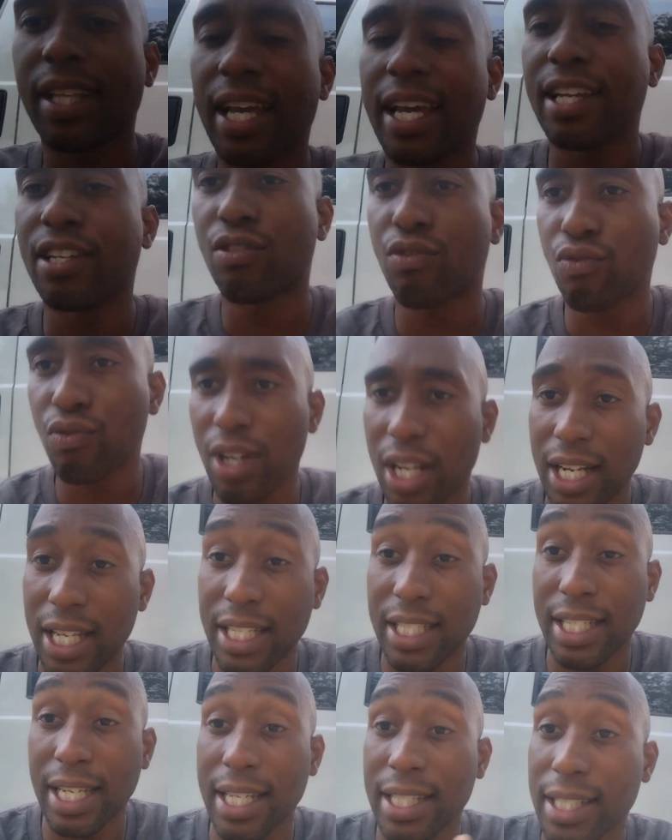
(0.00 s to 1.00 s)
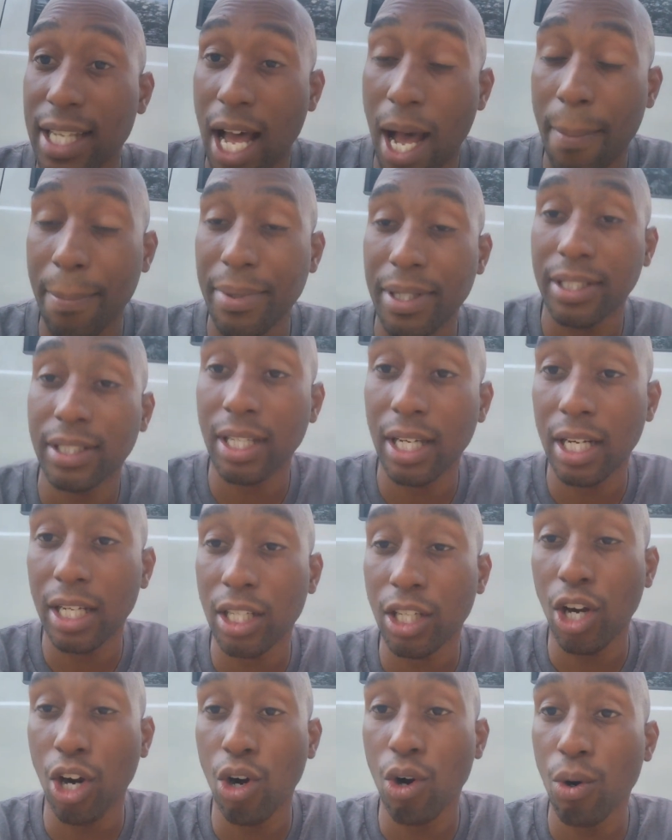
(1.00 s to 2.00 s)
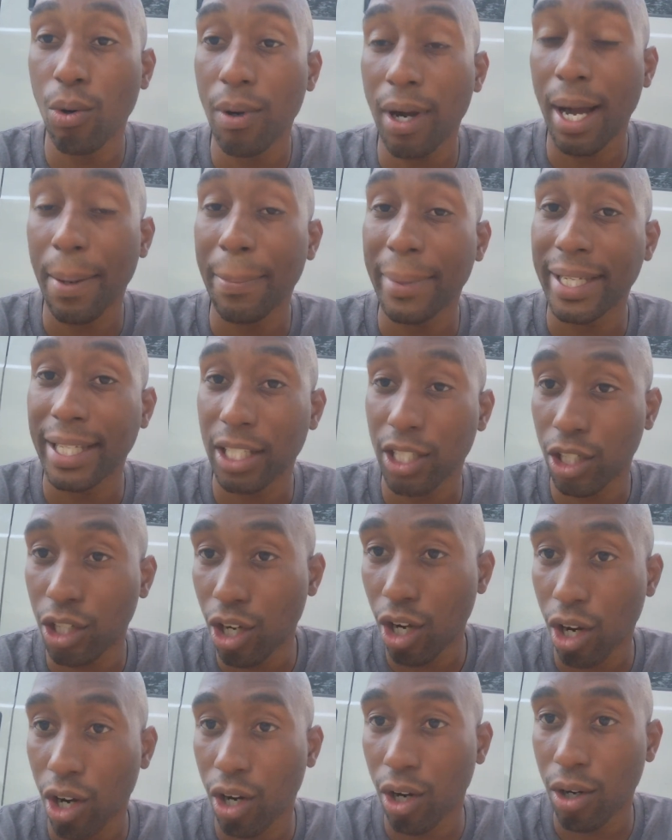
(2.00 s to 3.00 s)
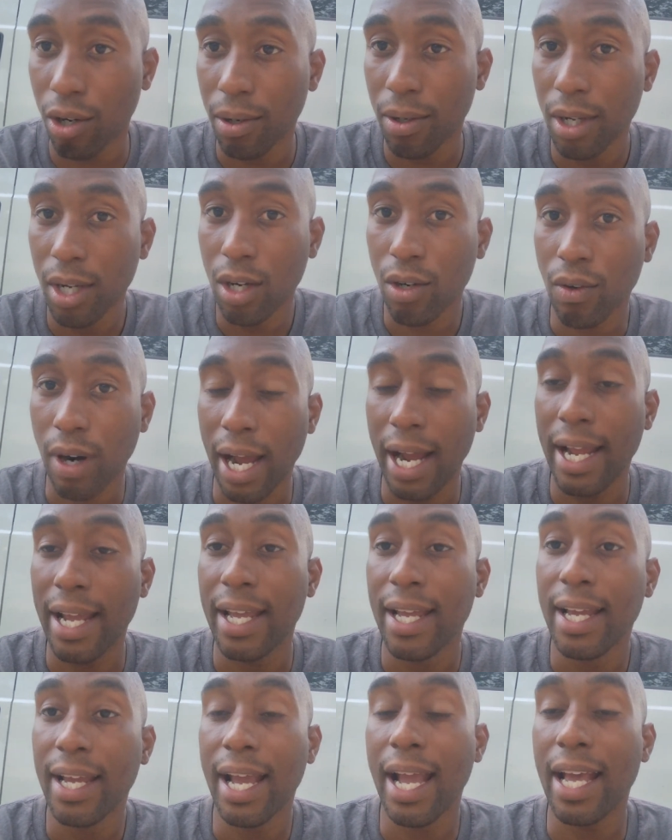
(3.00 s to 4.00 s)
it's really just, I'm just gonna go, I'm gonna get a call, right?